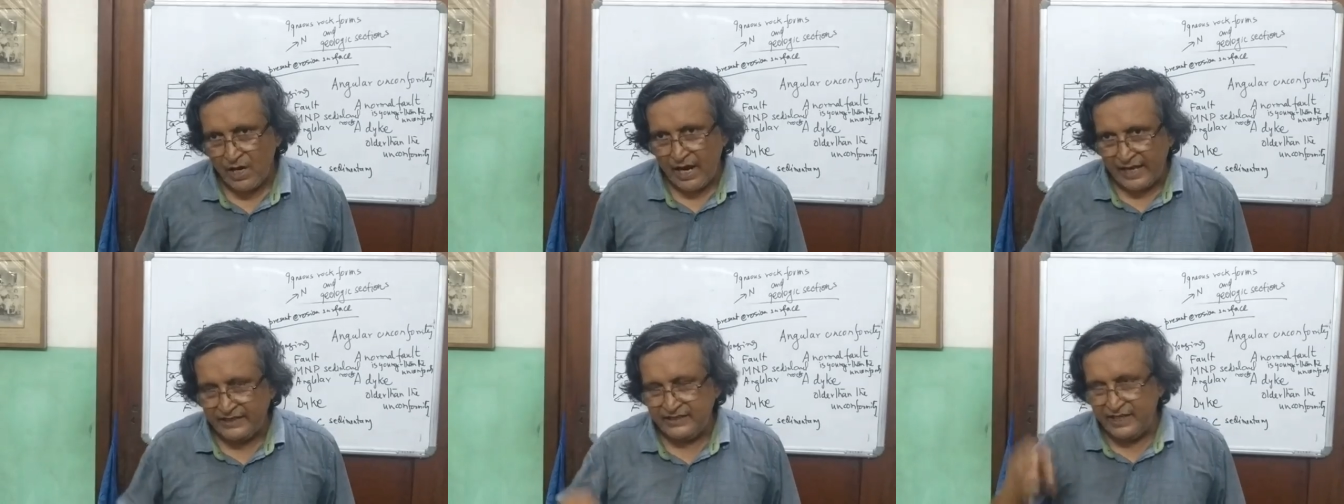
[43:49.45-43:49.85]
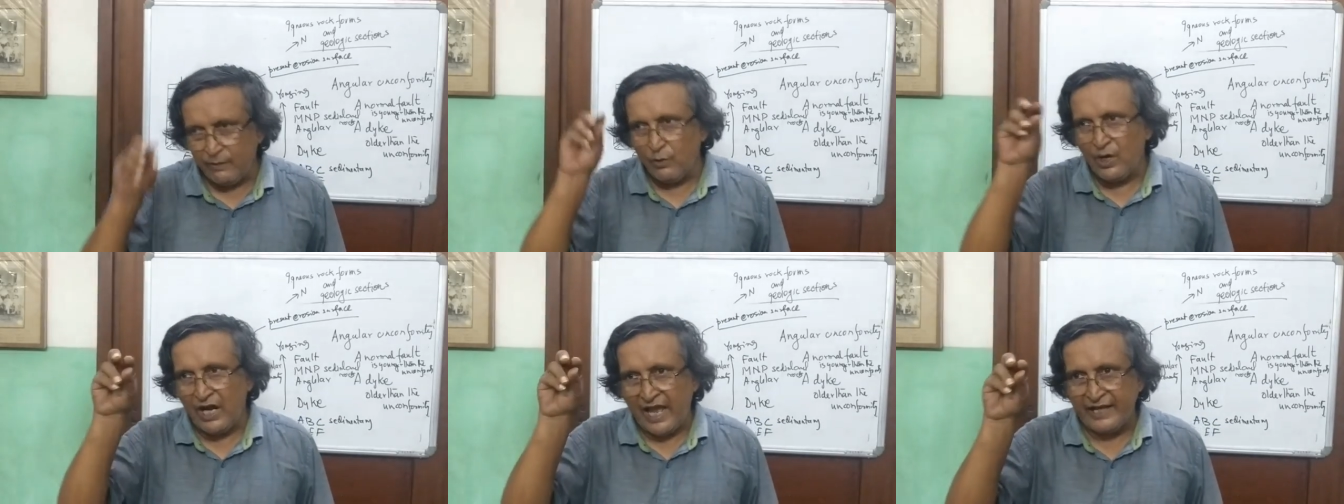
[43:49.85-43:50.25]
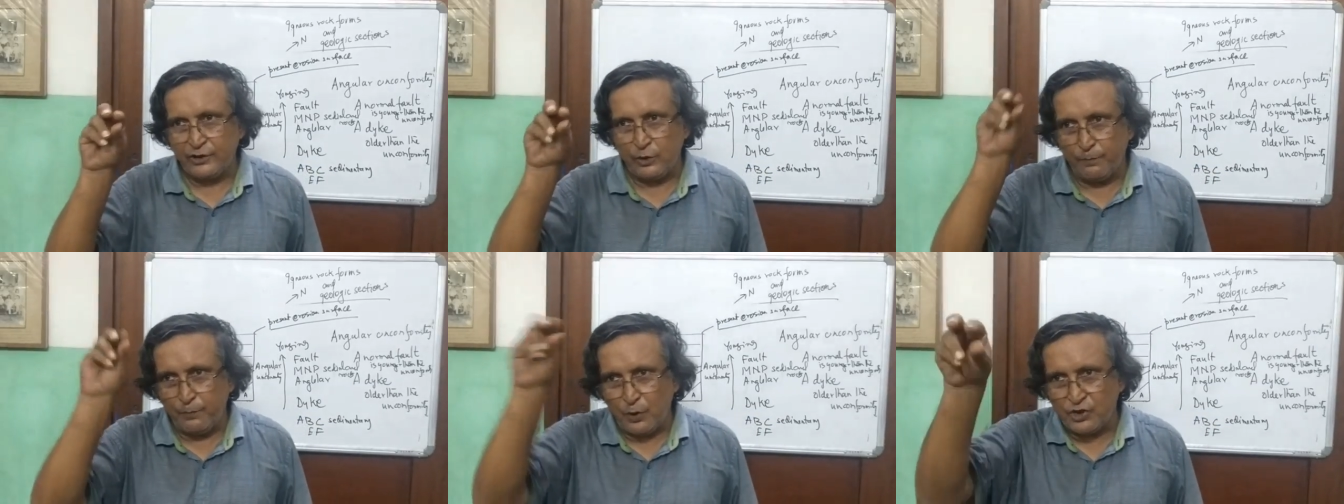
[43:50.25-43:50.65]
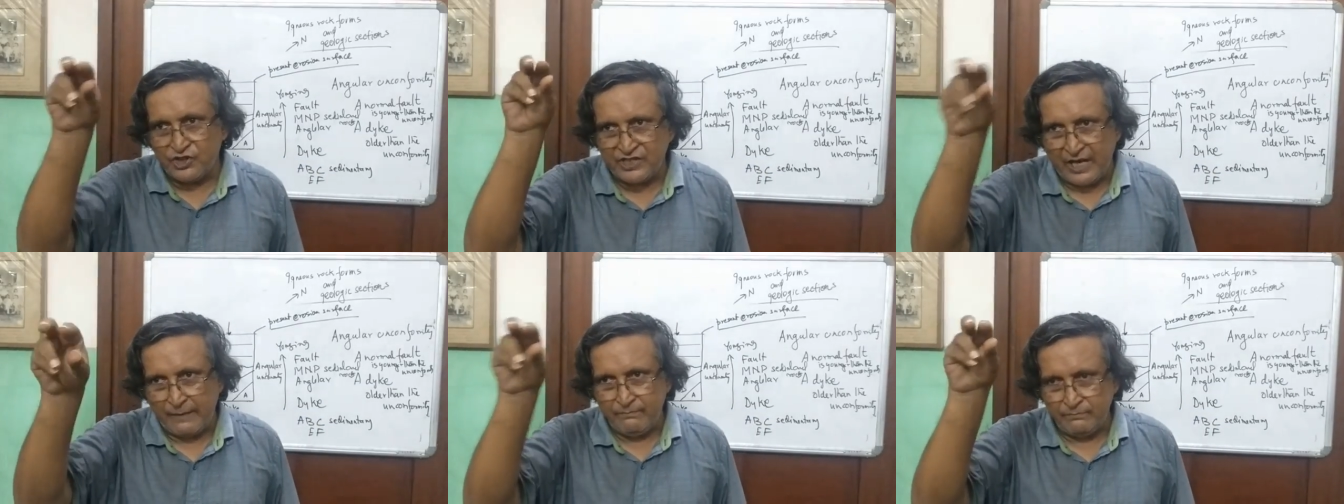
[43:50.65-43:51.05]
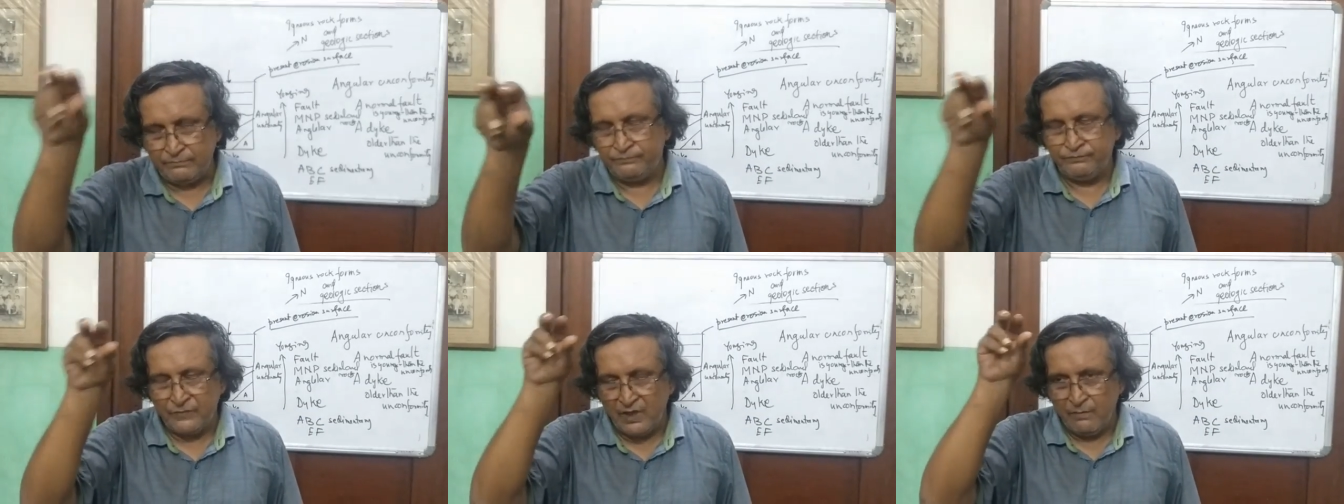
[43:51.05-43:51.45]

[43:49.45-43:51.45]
And they would like to put some